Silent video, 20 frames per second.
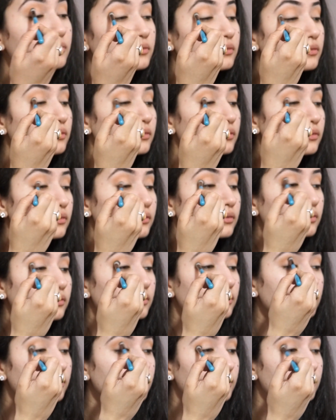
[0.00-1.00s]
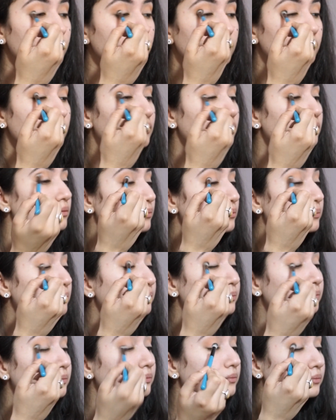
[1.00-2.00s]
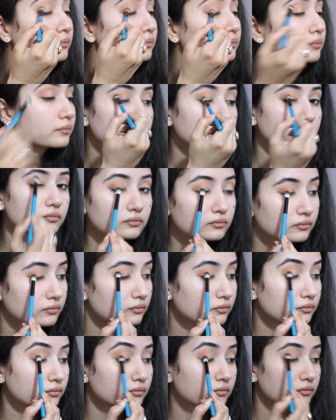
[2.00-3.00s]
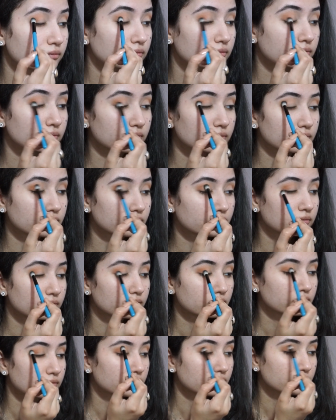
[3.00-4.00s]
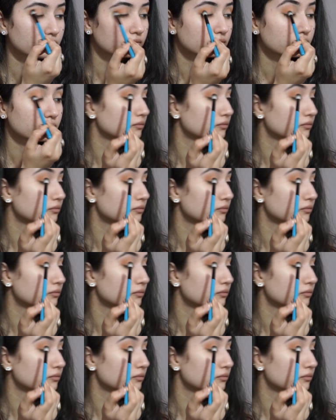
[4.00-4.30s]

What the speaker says: shade, to go into the outer corner of my eye.